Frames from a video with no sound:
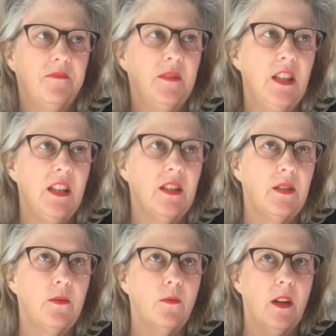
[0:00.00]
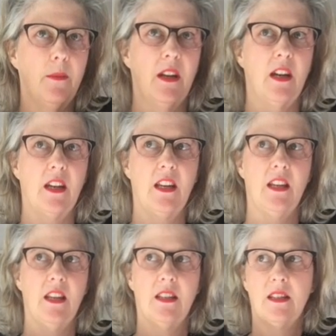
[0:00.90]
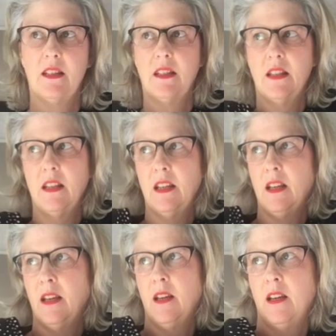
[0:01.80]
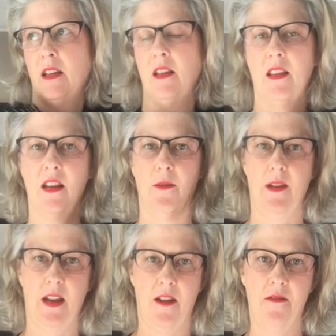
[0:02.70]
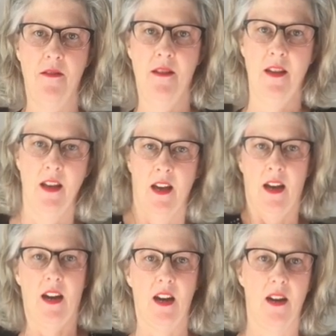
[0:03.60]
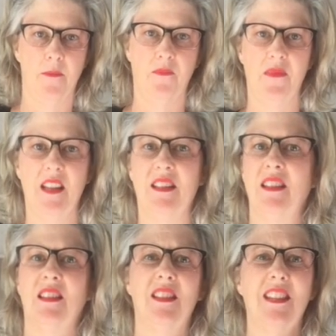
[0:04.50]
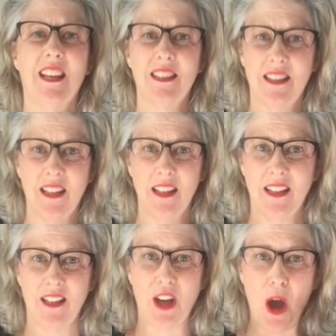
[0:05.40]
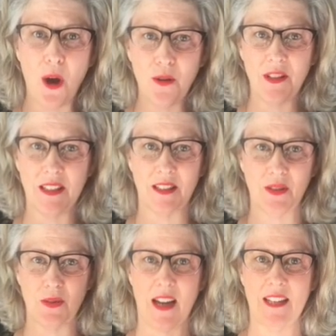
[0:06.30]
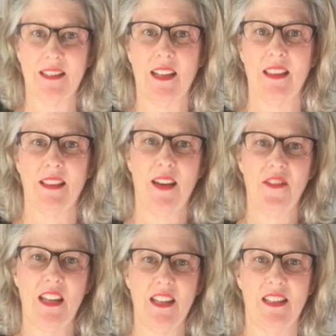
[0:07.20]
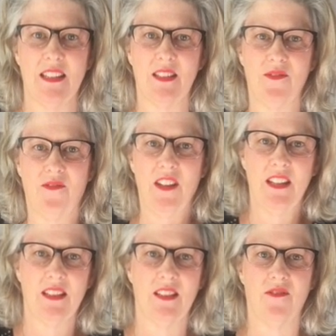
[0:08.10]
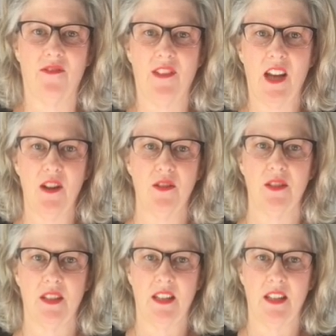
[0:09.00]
Geez, why am I not getting this? There we go. This is just the coziest dress. I love it. It just fits and flows.